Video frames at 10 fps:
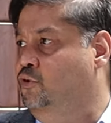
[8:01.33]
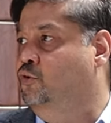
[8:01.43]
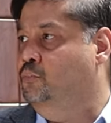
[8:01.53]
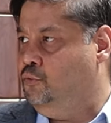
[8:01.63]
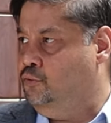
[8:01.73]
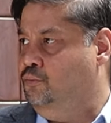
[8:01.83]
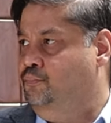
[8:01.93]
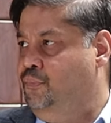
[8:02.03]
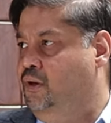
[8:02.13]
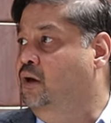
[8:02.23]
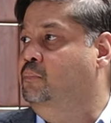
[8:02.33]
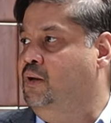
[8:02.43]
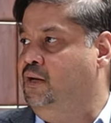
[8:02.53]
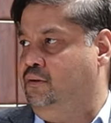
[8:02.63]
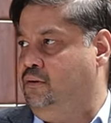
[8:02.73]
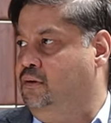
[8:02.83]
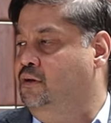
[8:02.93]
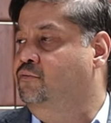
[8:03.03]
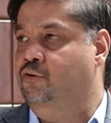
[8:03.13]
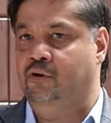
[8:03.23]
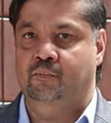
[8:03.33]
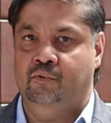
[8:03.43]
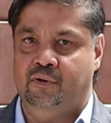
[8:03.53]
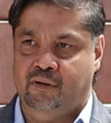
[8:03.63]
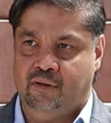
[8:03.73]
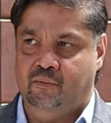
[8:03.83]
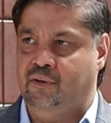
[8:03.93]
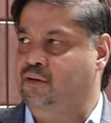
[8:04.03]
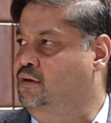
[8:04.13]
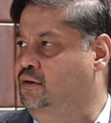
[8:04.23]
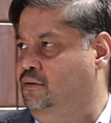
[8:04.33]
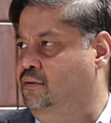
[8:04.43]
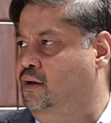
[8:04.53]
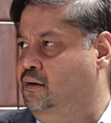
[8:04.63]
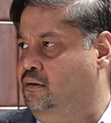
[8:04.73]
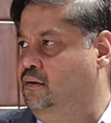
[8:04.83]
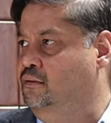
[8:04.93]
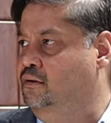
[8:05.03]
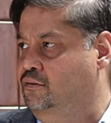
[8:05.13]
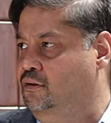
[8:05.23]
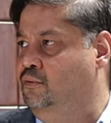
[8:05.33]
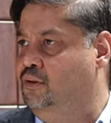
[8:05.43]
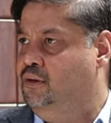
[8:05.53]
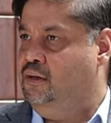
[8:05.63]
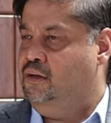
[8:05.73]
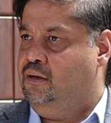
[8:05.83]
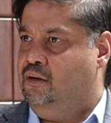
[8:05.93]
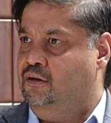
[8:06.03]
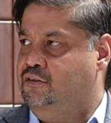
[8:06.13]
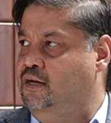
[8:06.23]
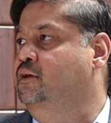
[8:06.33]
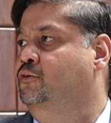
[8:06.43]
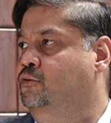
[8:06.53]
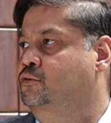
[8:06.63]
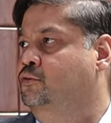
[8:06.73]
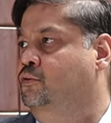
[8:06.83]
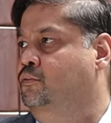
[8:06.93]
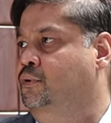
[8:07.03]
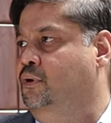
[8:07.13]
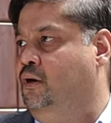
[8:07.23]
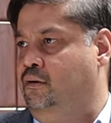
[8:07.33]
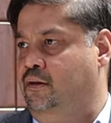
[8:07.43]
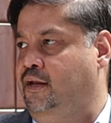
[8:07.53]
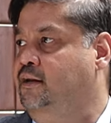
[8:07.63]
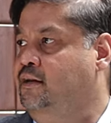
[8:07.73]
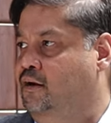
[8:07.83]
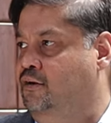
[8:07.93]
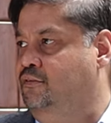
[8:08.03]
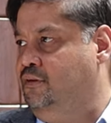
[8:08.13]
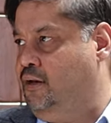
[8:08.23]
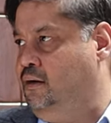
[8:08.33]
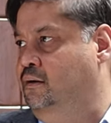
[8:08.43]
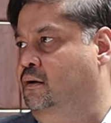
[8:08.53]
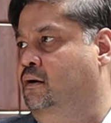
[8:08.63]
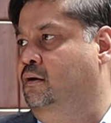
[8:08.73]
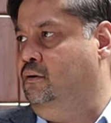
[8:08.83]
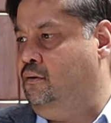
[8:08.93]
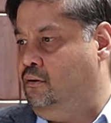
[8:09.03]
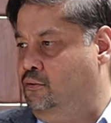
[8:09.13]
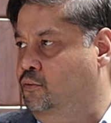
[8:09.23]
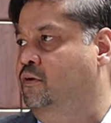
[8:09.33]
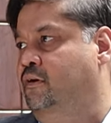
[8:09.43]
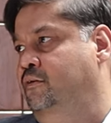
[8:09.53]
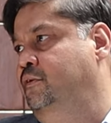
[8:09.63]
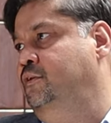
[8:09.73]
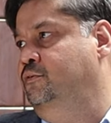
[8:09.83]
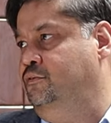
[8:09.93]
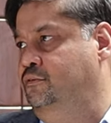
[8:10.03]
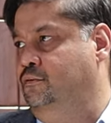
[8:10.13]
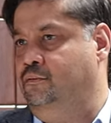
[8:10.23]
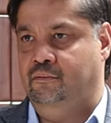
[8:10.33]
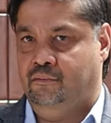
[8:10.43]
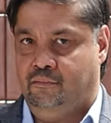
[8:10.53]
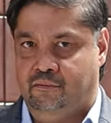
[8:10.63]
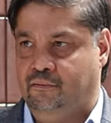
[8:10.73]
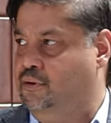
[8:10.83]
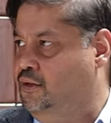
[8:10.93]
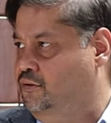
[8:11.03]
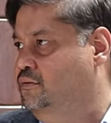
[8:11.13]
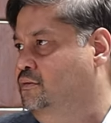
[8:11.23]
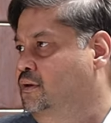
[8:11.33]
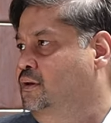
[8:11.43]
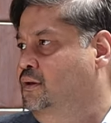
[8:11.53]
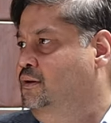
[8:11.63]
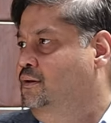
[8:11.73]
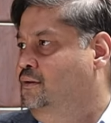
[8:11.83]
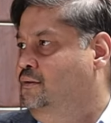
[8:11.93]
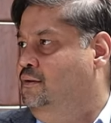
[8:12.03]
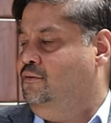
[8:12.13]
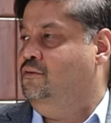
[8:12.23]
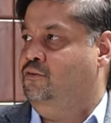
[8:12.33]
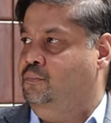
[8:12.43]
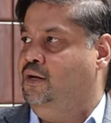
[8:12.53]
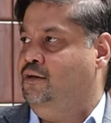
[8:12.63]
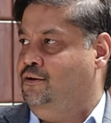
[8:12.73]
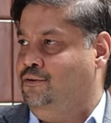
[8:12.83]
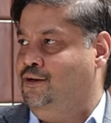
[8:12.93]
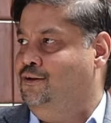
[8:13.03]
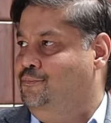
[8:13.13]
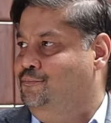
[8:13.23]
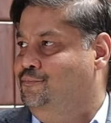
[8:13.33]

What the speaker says: we hope to repeat, increase in that in this year with a steady growth over our ADRs and our total revenues. So that's my take on it.